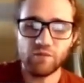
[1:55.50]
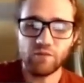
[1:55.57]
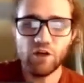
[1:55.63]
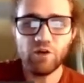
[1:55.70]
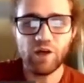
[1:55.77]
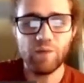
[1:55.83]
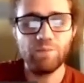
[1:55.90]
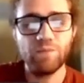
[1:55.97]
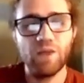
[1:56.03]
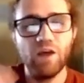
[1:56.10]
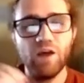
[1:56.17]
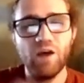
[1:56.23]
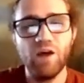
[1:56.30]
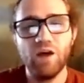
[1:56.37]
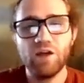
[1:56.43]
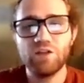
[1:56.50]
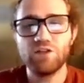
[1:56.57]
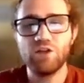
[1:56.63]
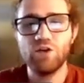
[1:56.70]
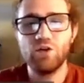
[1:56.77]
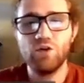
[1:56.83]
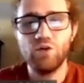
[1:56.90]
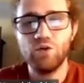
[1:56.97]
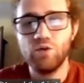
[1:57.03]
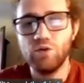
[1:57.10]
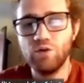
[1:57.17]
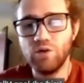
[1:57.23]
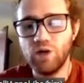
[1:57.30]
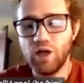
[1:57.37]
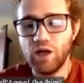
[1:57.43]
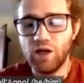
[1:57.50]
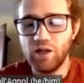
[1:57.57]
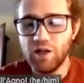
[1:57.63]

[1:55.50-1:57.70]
Okay, so uh,